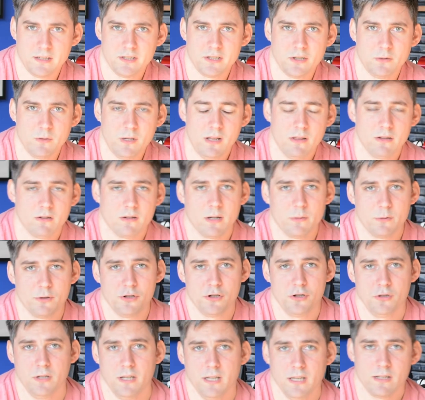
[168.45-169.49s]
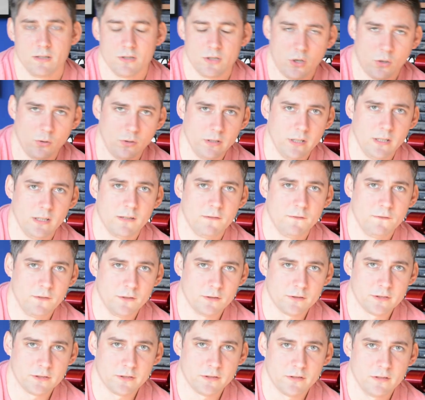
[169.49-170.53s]
So either I was shooting it totally
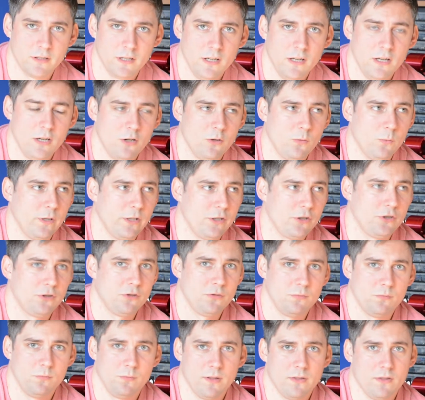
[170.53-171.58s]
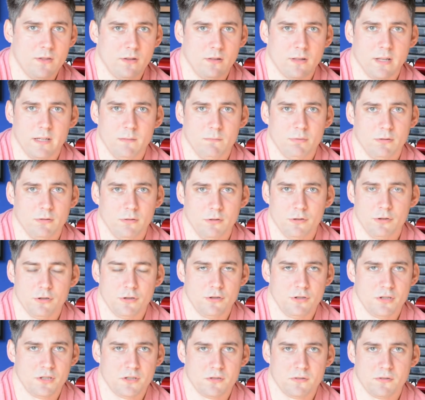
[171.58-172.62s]
unfiltered, which with the light
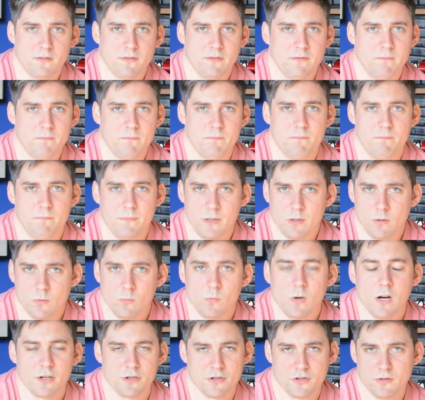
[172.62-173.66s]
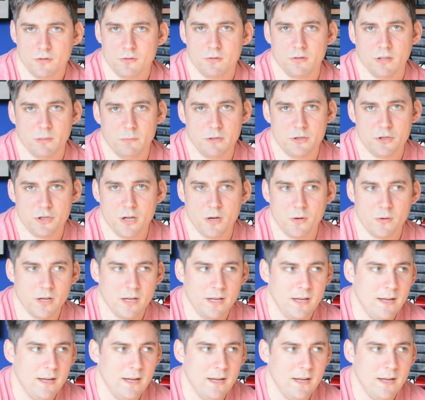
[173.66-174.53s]
pollution just sort of washed the whole image out.